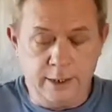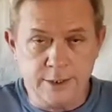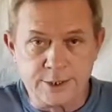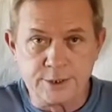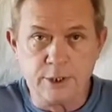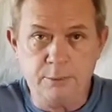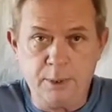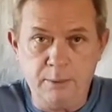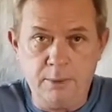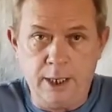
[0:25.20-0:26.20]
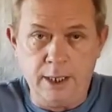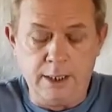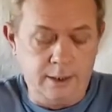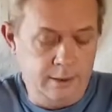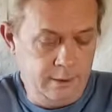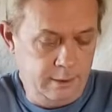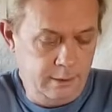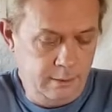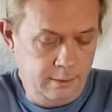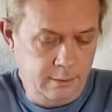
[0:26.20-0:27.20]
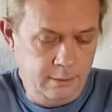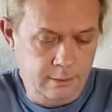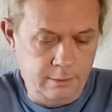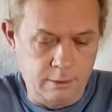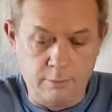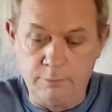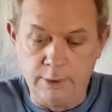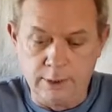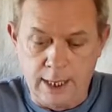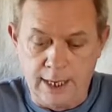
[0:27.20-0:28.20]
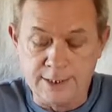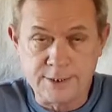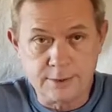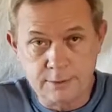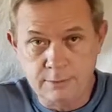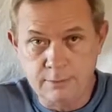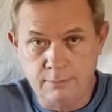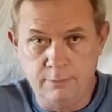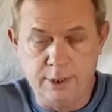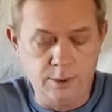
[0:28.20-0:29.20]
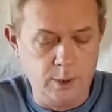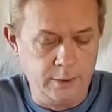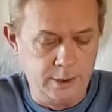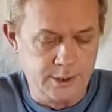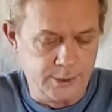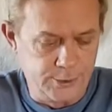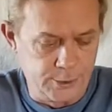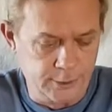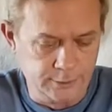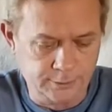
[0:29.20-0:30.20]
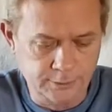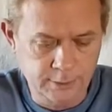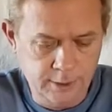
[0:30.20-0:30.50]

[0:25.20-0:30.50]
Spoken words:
this is going to be my hopefully last video on these inserts.